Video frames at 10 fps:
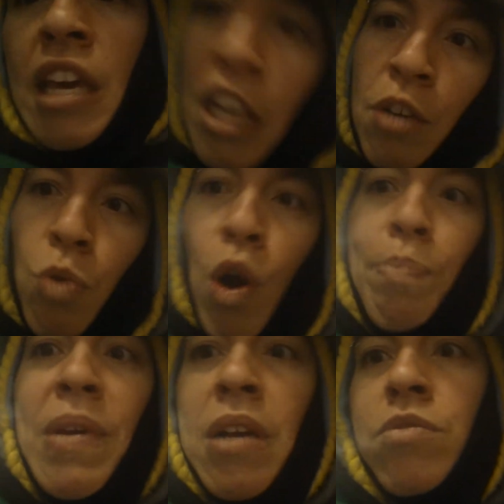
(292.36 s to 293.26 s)
He
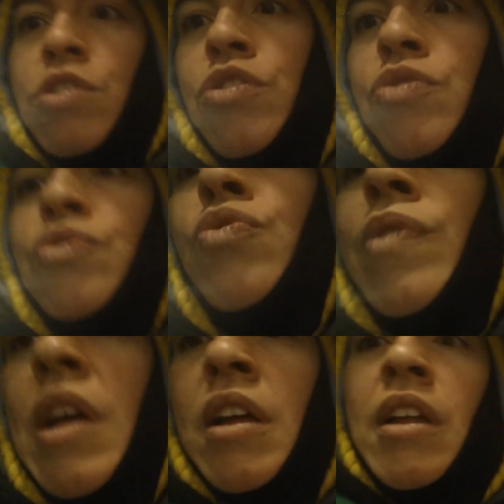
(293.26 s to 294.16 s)
woke me up to the
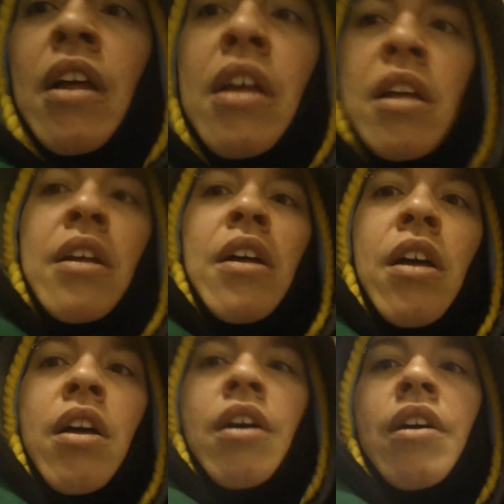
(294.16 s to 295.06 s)
truth.
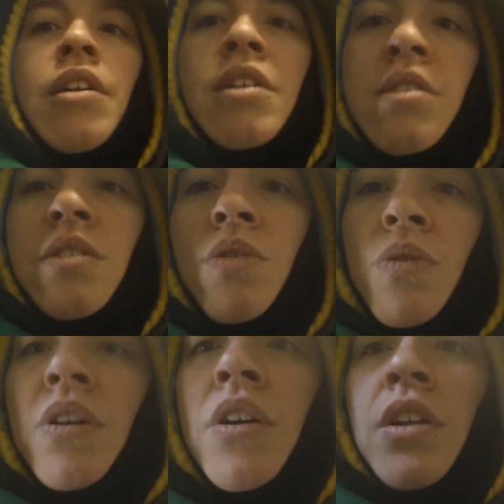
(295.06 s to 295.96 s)
So,